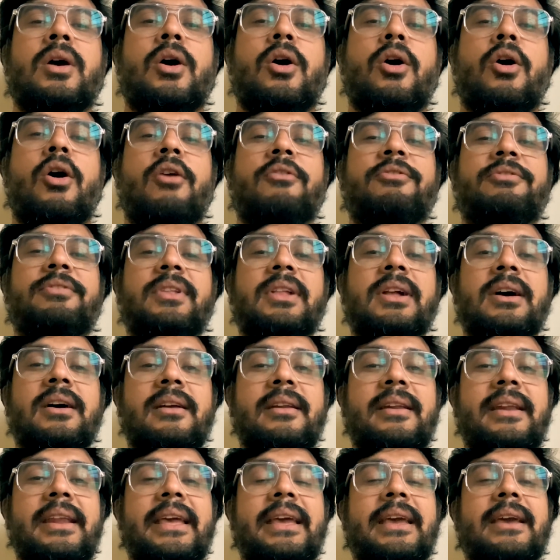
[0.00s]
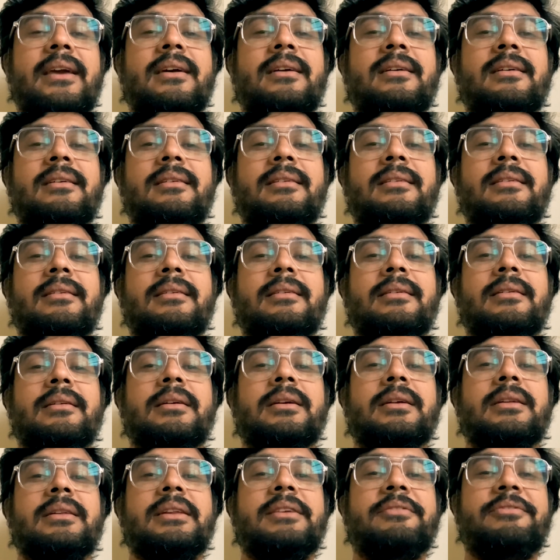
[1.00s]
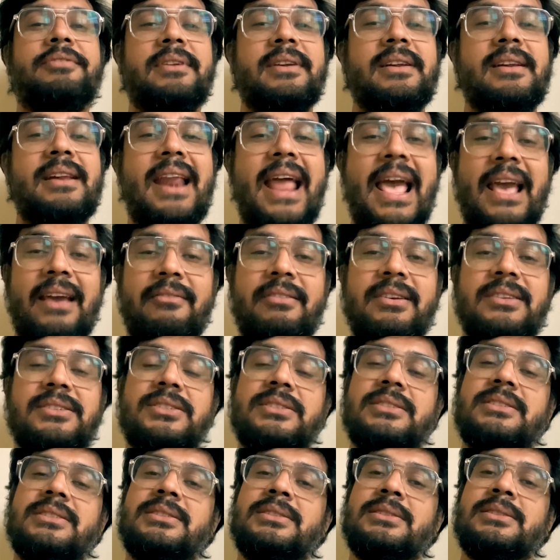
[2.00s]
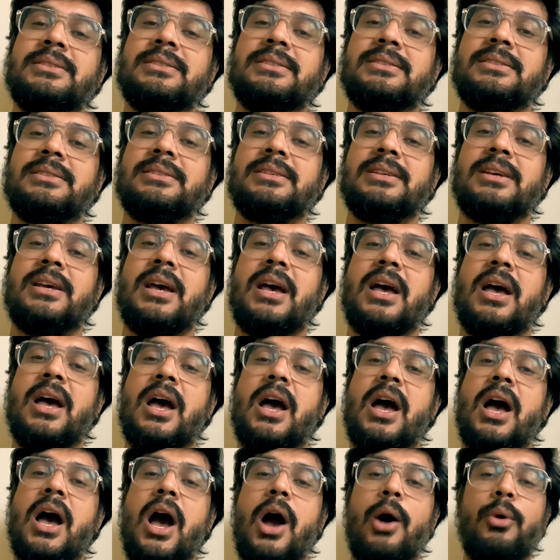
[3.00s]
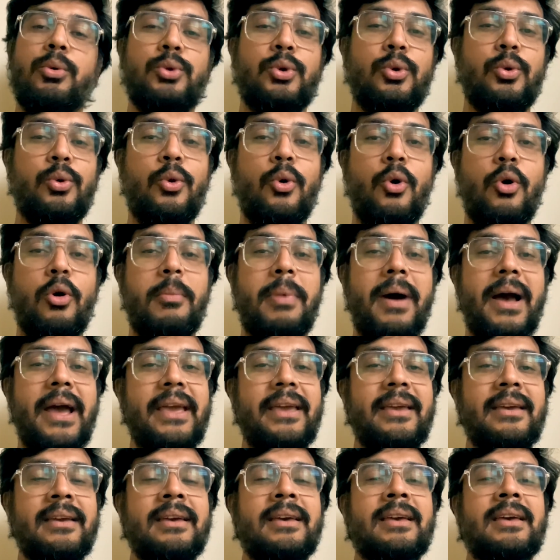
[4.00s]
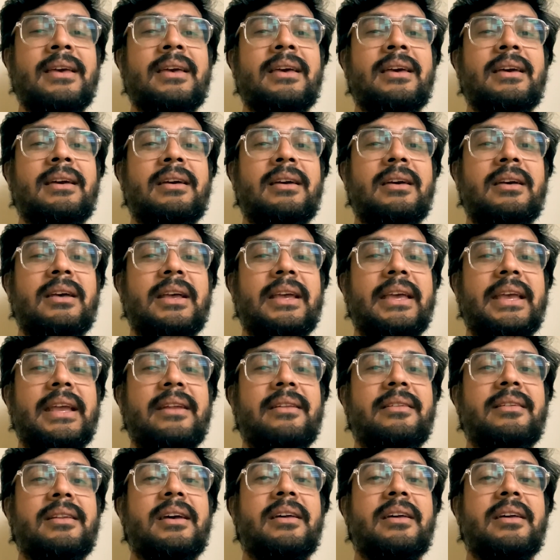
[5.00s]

of learning different languages, how to go by in